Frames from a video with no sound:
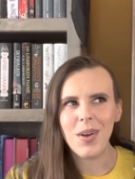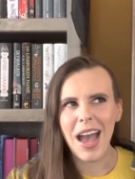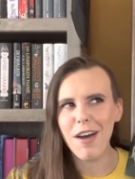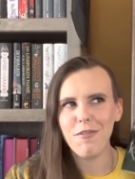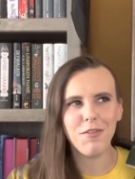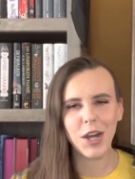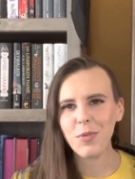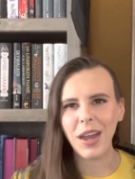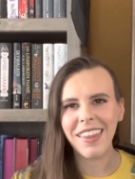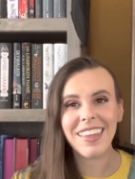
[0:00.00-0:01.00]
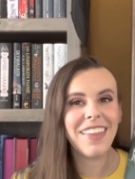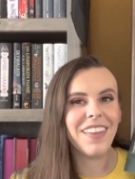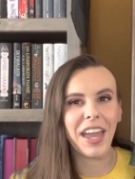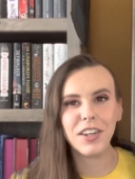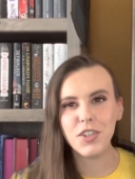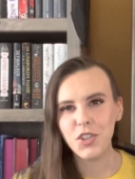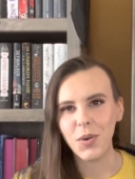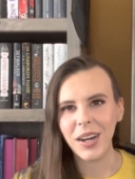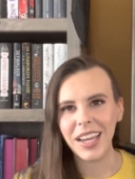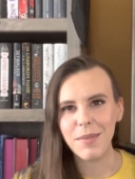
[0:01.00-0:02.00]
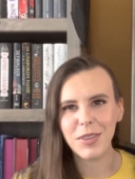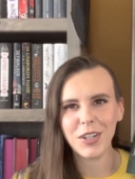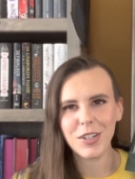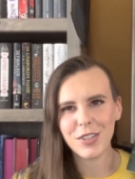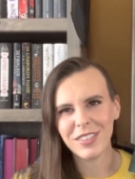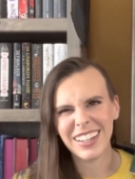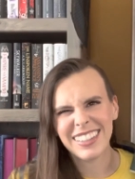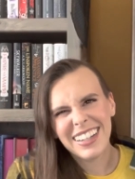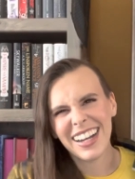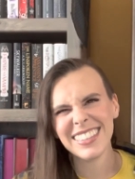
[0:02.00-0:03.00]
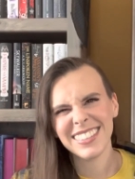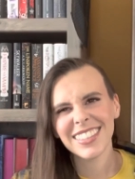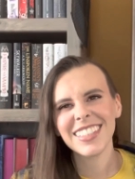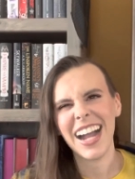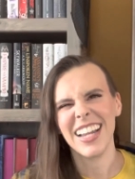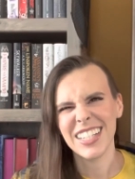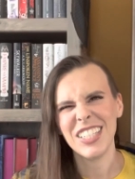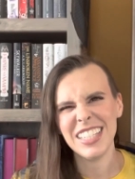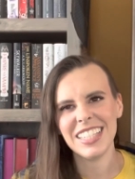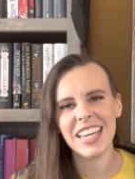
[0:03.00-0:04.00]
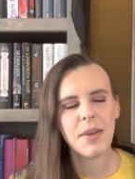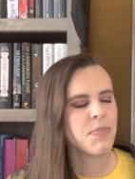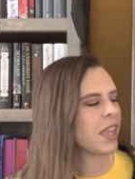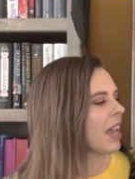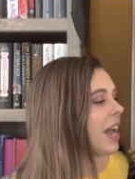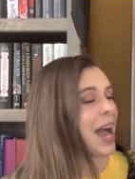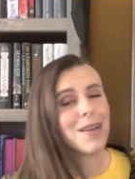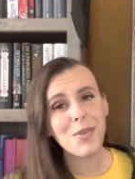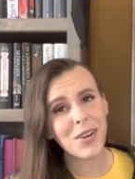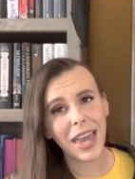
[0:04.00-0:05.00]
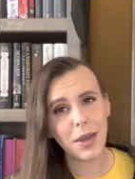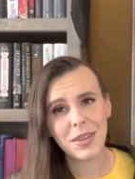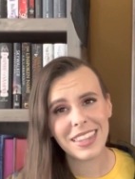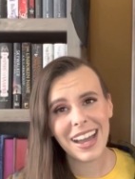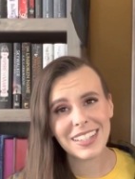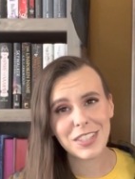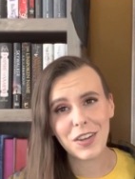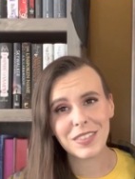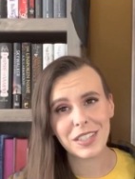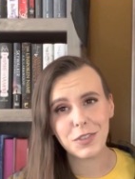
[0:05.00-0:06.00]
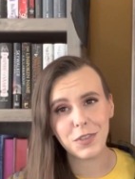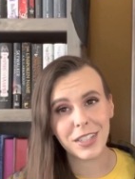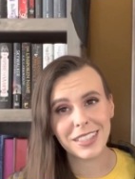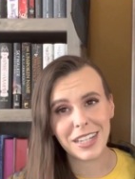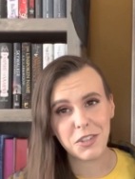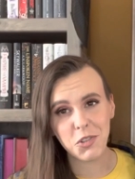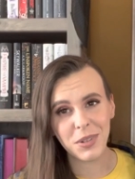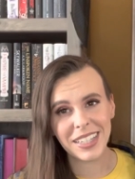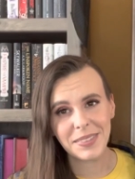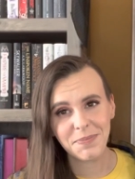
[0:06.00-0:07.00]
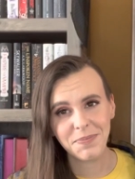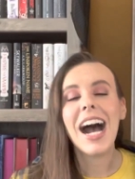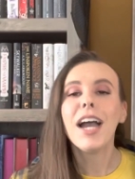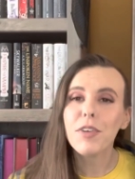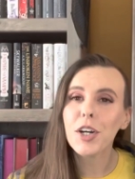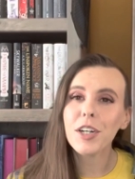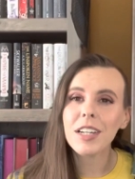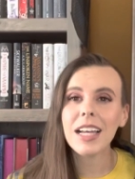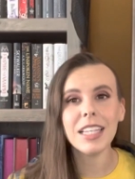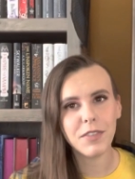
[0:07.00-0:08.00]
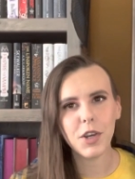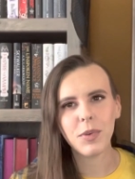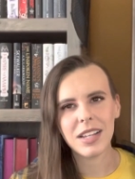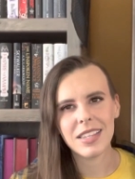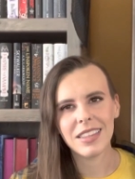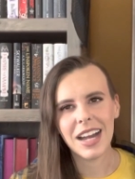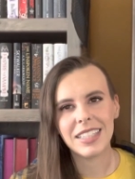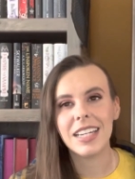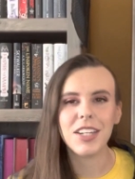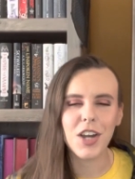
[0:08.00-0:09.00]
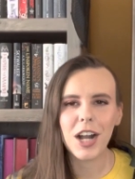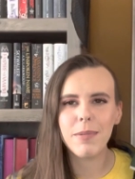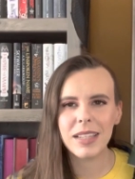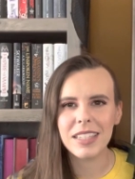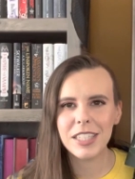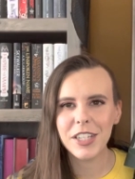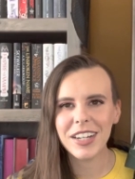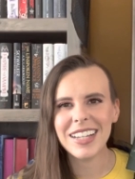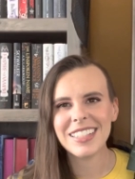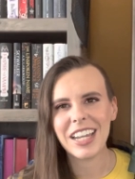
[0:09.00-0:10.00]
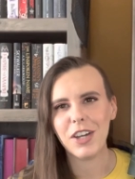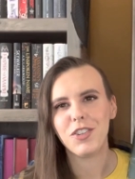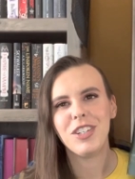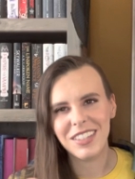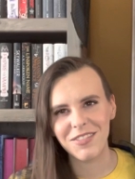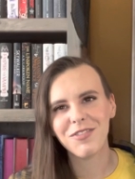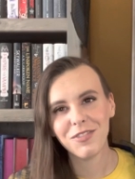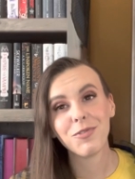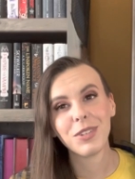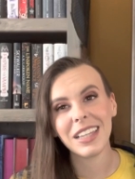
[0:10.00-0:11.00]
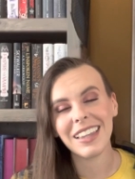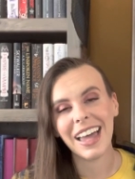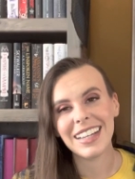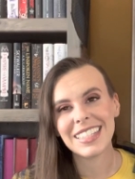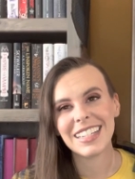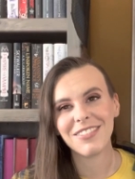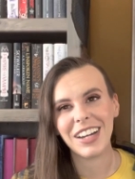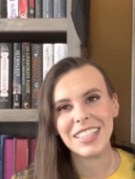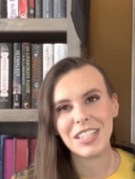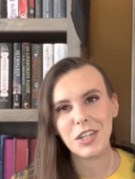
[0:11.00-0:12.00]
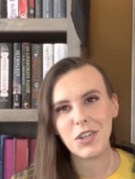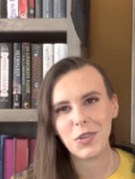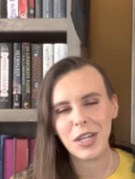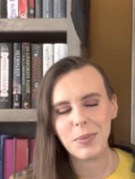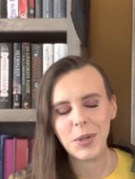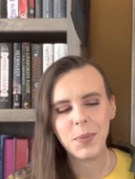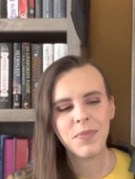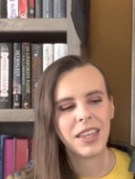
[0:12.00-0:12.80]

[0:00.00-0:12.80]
have fun with and they enjoy, but they're also like, yeah, it's kind of cheesy. I'm okay with that as long as it's fun and I enjoy it. I've heard Olivia Reads a Latte talk about this series and how she really likes it and finds it enjoyable,